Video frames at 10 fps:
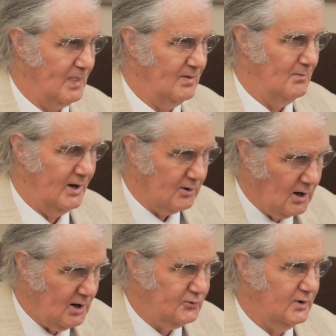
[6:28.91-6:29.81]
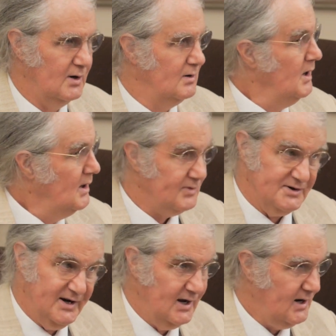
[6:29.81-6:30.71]
the mitochondria, the
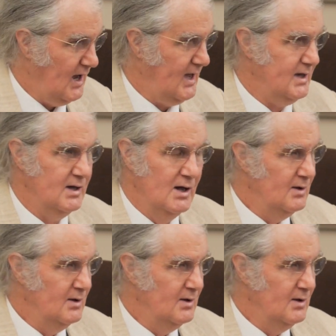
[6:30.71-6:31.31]
D N A.